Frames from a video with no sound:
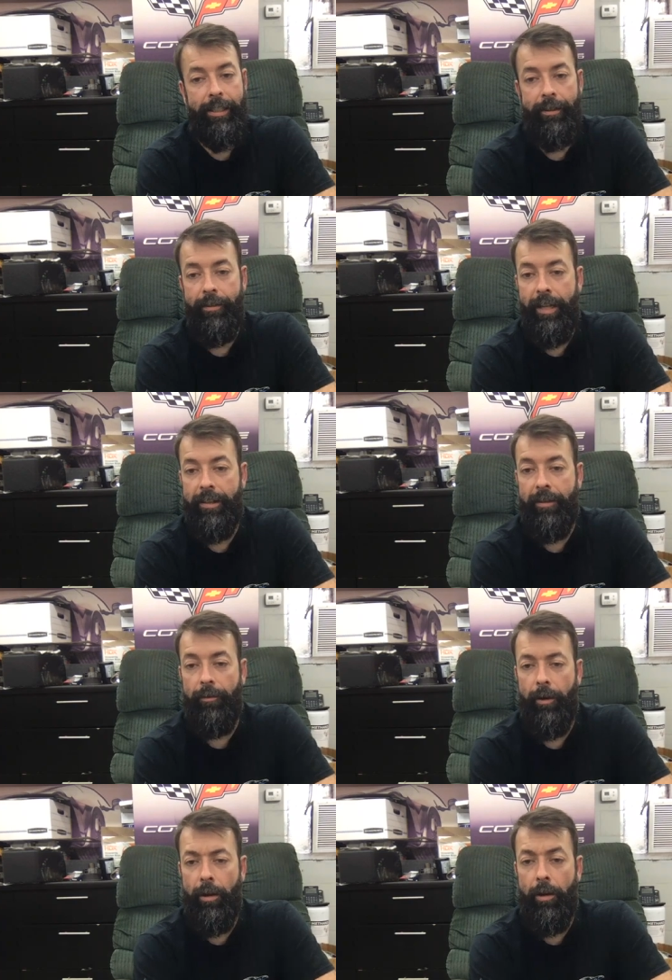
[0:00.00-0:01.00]
that's a
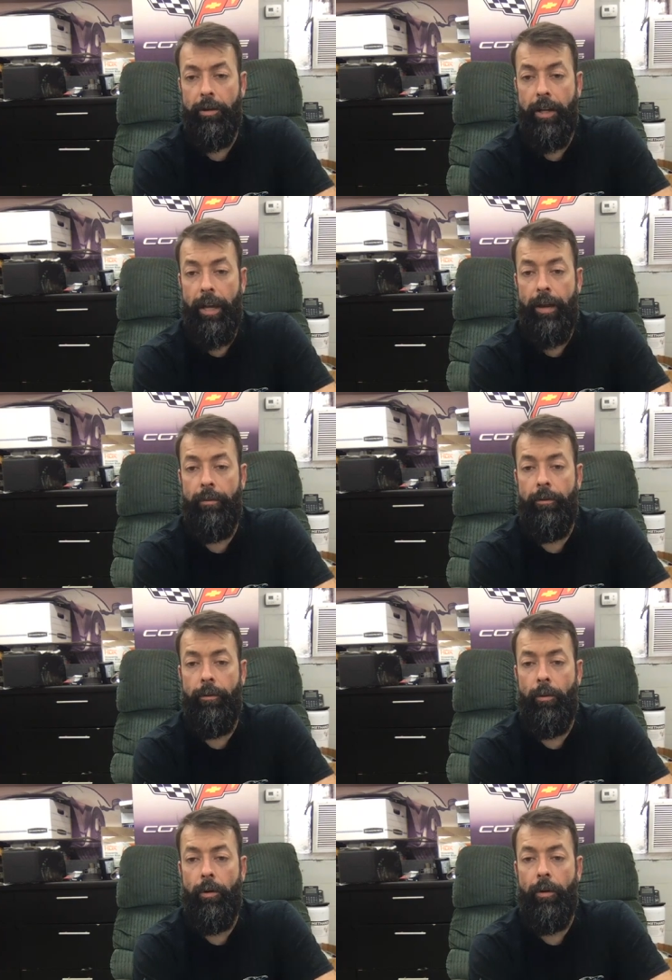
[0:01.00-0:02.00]
very large cam
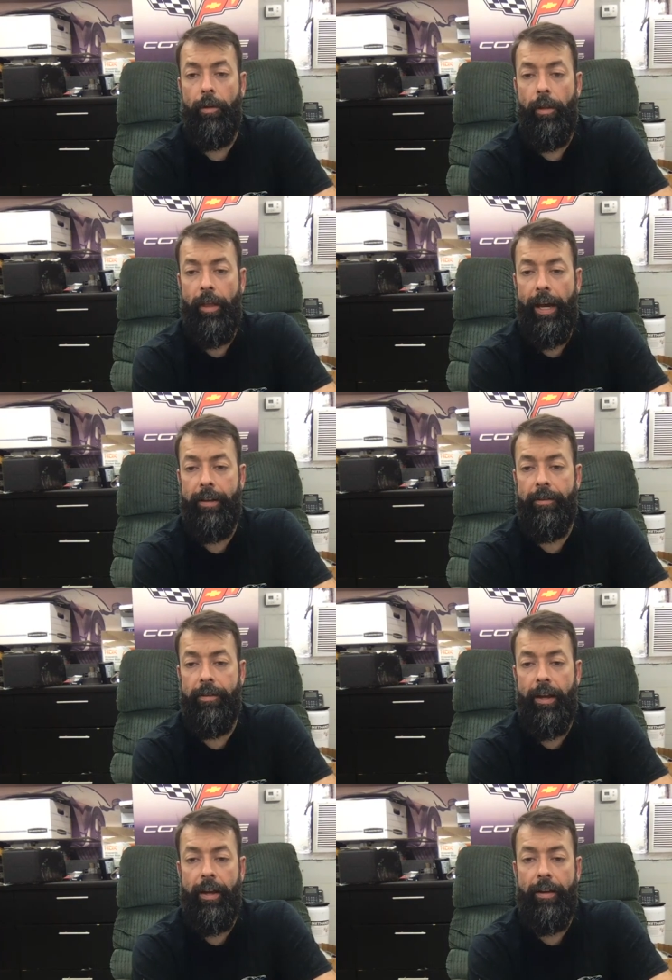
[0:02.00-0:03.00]
for that
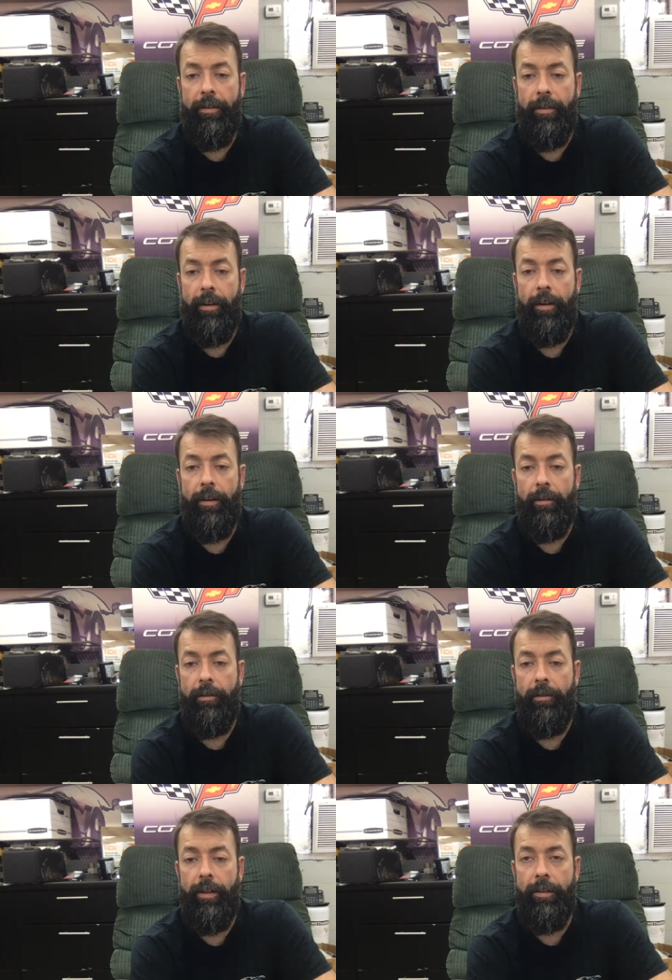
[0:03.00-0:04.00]
size
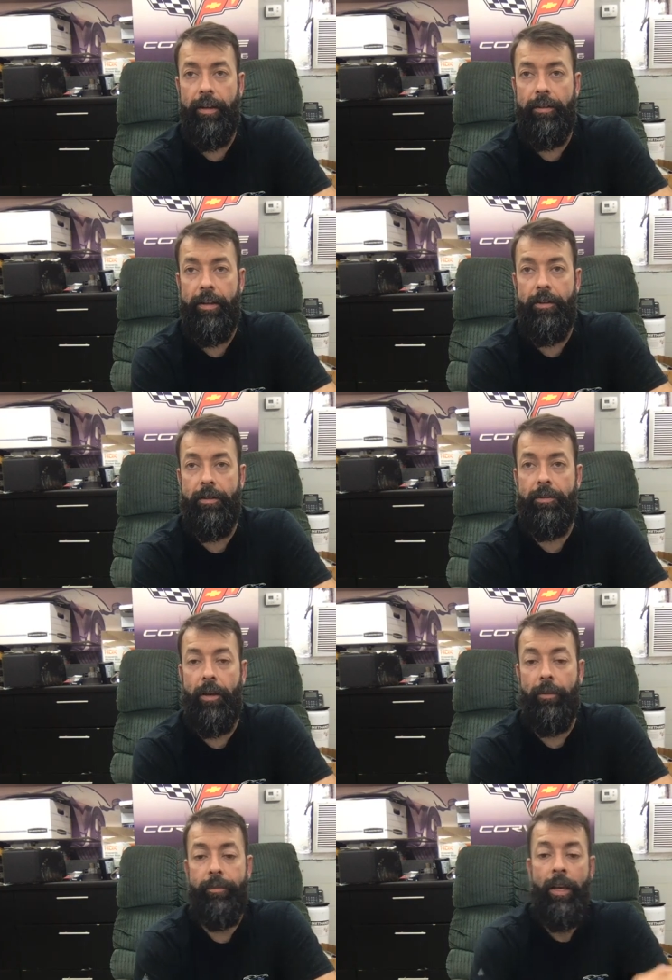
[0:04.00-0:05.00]
engine.
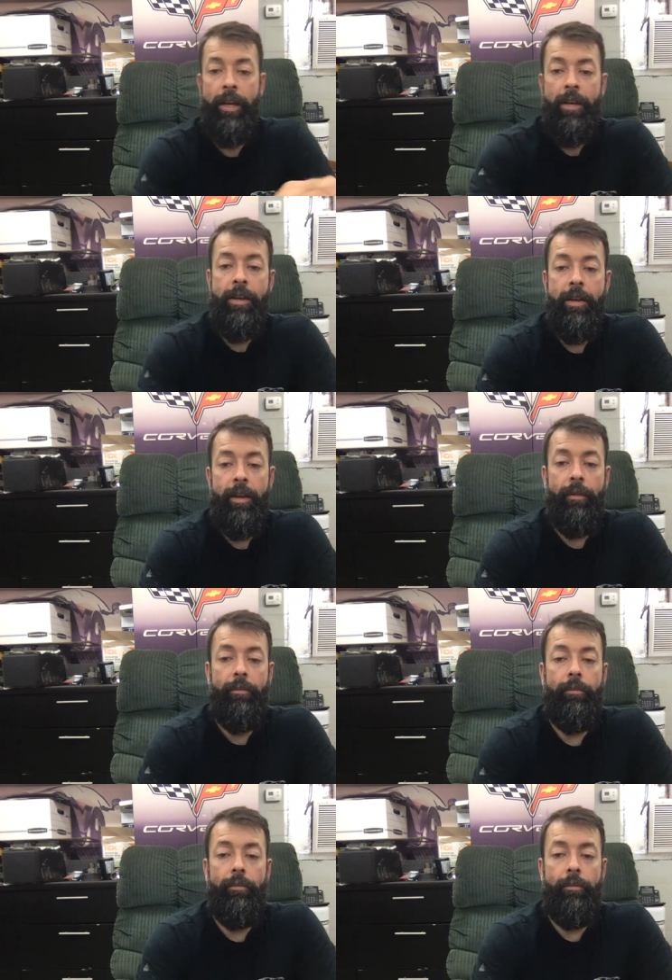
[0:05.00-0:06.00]
So,
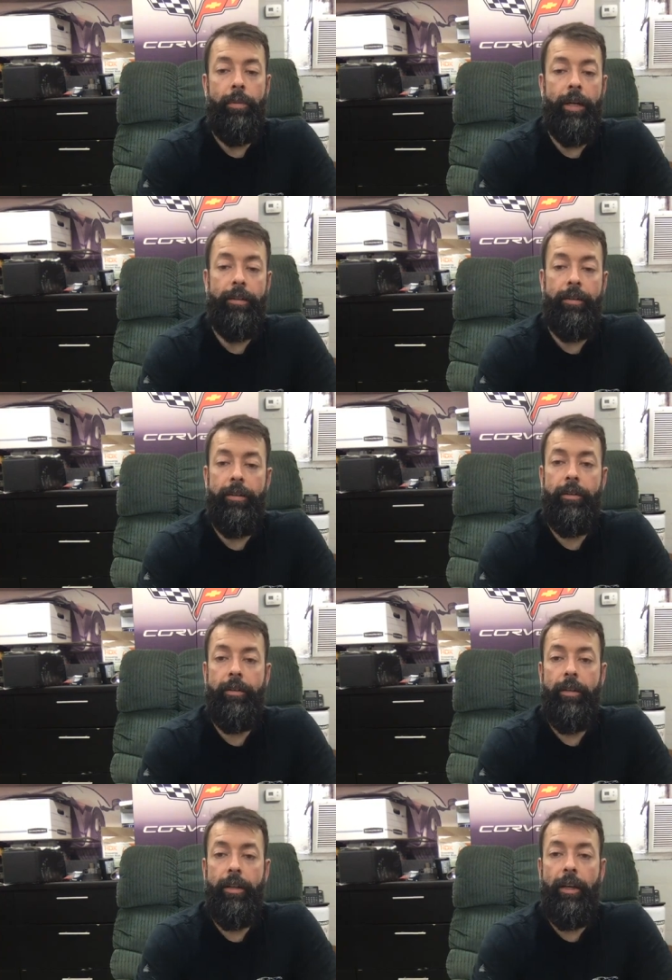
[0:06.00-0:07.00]
but
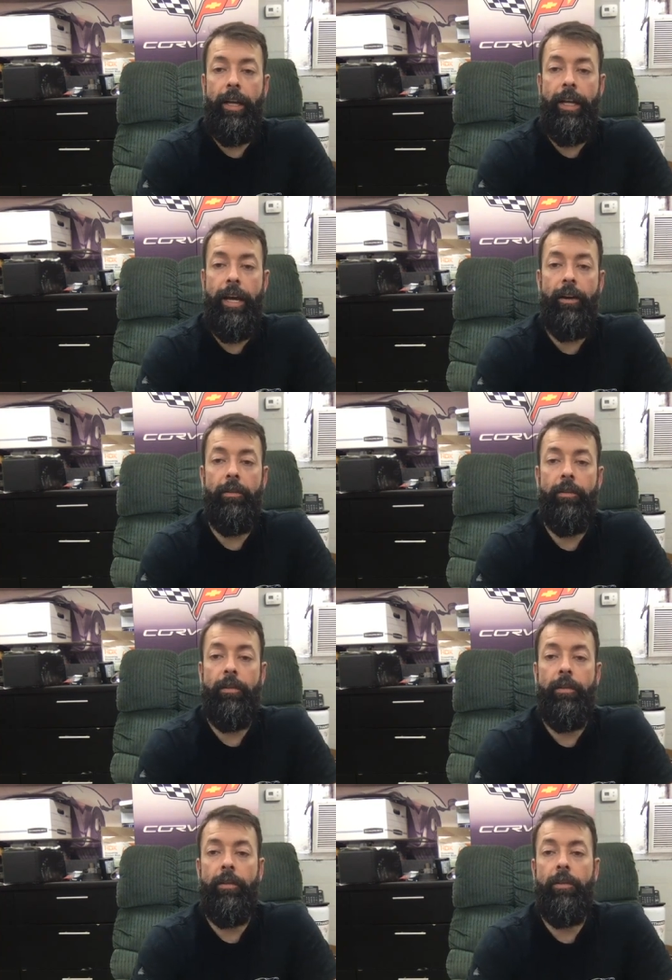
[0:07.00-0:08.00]
anyhow,
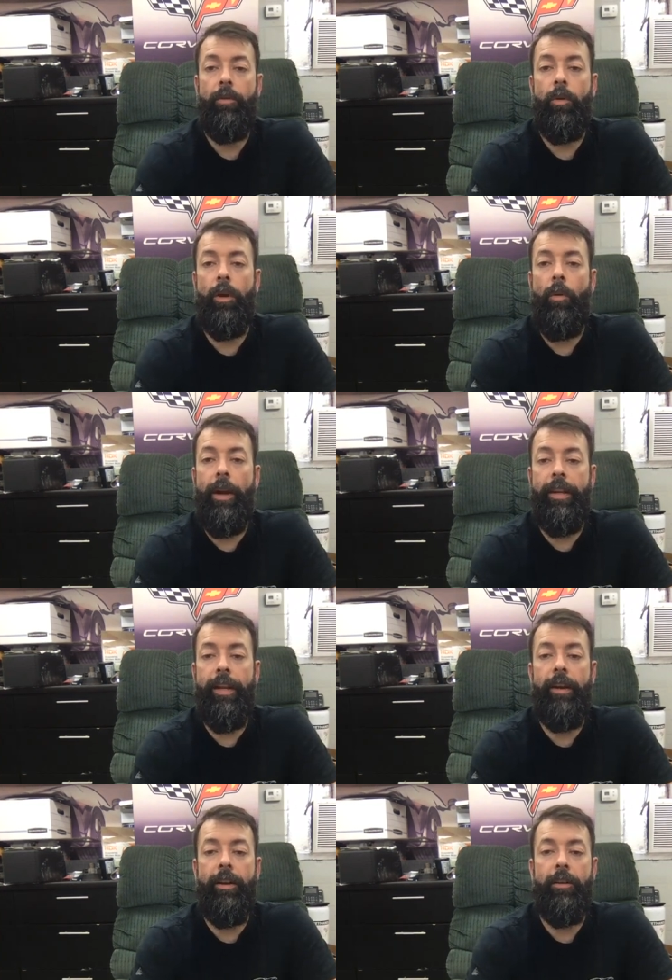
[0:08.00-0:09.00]
we're going to wind it
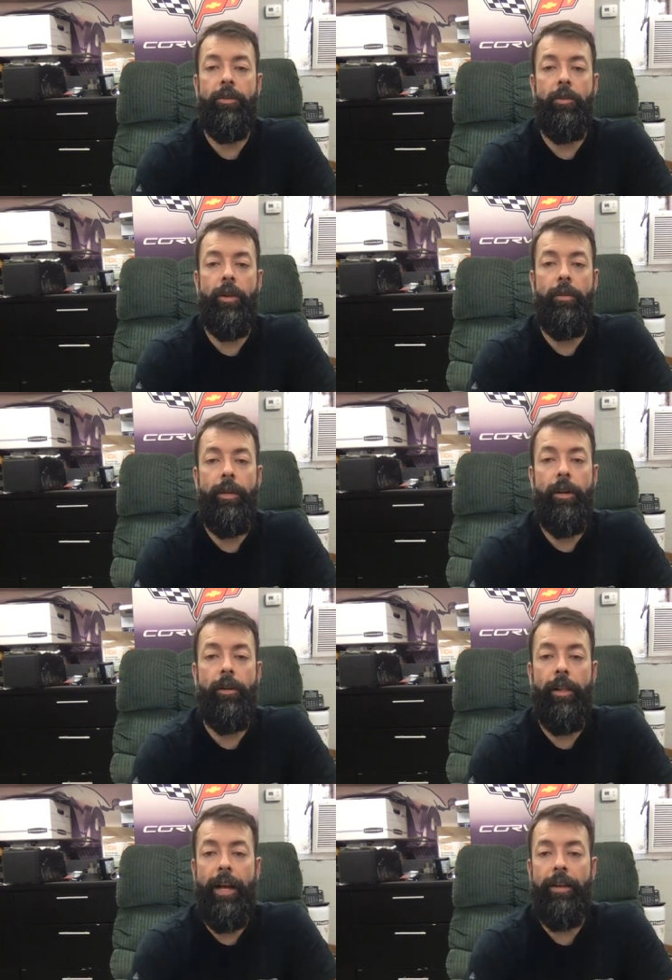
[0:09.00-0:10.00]
down here. So we're going to be
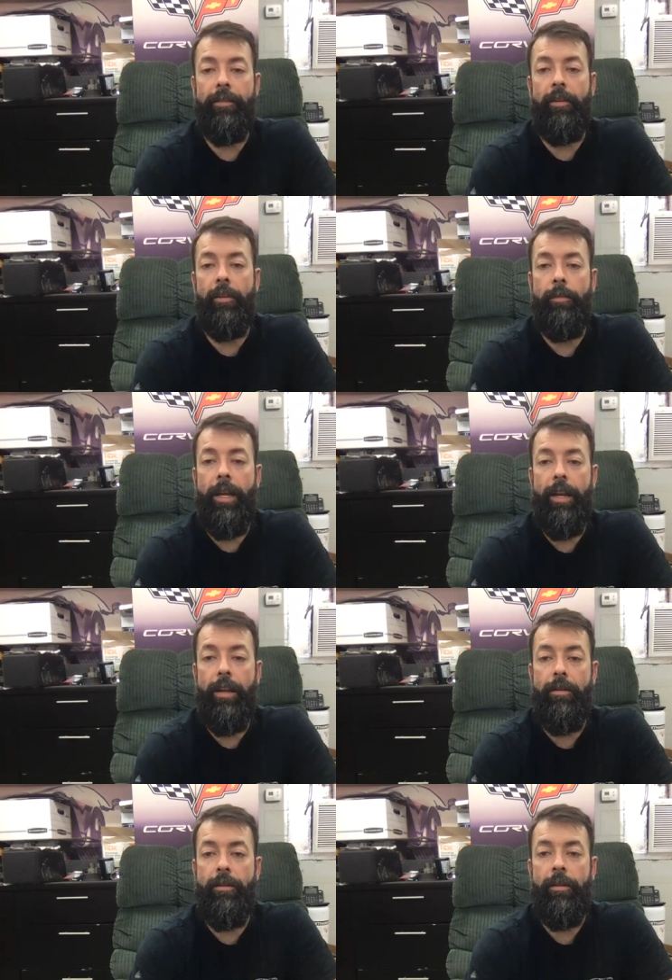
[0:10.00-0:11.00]
our last little minute
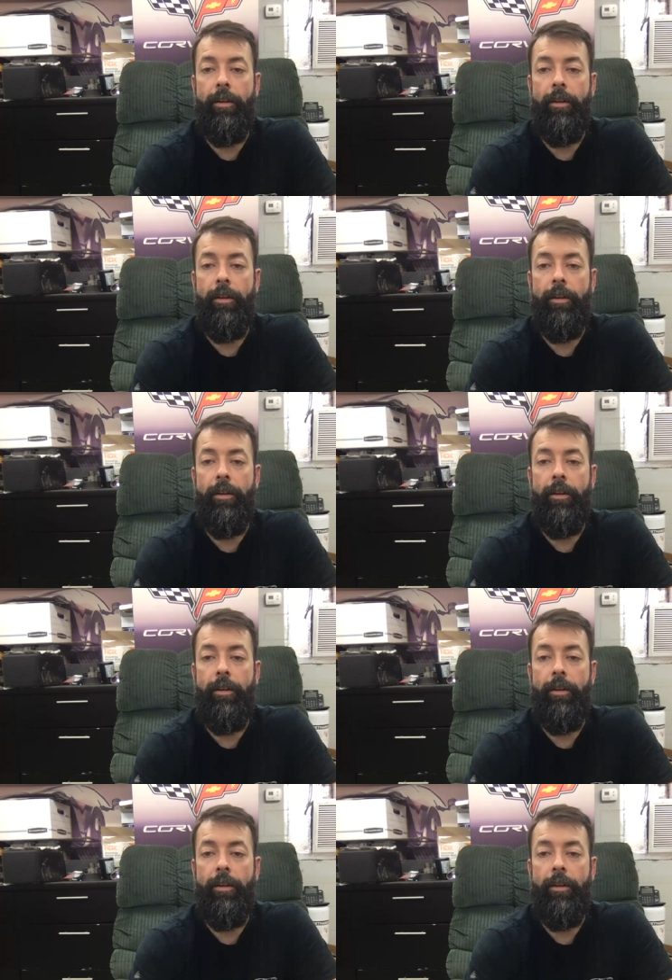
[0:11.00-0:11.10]
here.